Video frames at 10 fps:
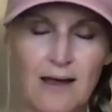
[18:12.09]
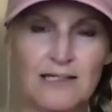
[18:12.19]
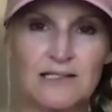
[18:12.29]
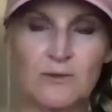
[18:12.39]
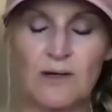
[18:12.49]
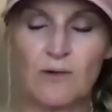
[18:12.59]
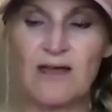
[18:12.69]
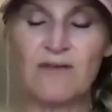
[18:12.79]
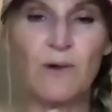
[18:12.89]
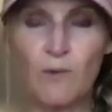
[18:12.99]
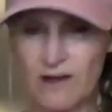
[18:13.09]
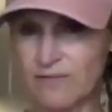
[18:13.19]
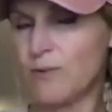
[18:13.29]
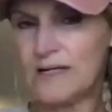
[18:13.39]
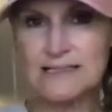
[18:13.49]
So
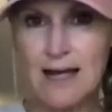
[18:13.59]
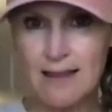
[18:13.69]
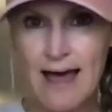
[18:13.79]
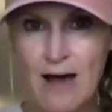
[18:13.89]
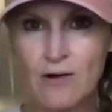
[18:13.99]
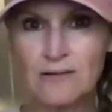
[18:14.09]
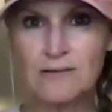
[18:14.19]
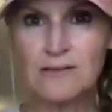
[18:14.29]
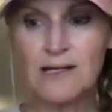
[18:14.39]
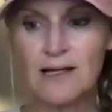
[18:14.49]
if we sell out,